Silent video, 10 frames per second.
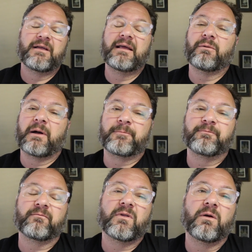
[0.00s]
Anyway,
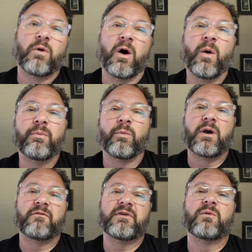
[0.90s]
hope
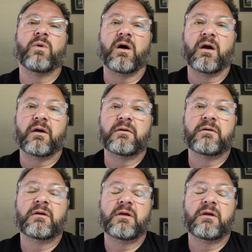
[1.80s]
wherever you are,